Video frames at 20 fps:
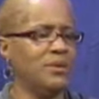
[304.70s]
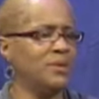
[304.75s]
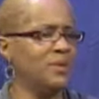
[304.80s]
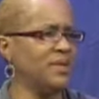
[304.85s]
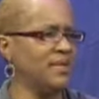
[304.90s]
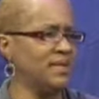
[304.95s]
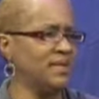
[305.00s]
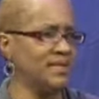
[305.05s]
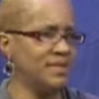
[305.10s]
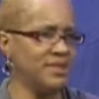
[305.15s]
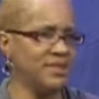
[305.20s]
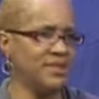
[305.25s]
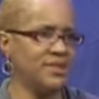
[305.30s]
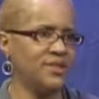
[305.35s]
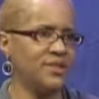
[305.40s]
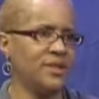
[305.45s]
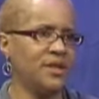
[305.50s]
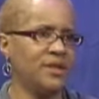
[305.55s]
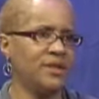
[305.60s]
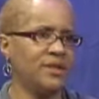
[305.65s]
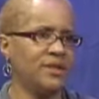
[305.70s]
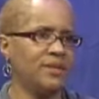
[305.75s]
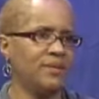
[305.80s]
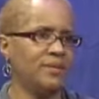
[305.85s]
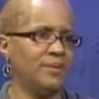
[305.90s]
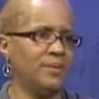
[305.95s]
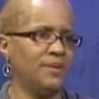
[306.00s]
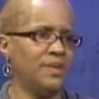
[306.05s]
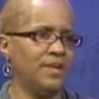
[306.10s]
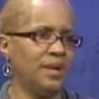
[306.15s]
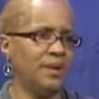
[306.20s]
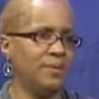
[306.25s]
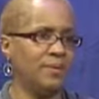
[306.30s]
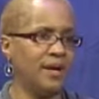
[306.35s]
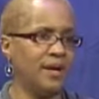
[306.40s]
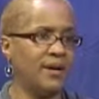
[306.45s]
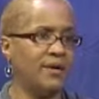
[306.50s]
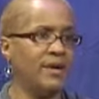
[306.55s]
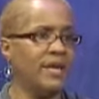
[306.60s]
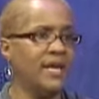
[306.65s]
what is this song about?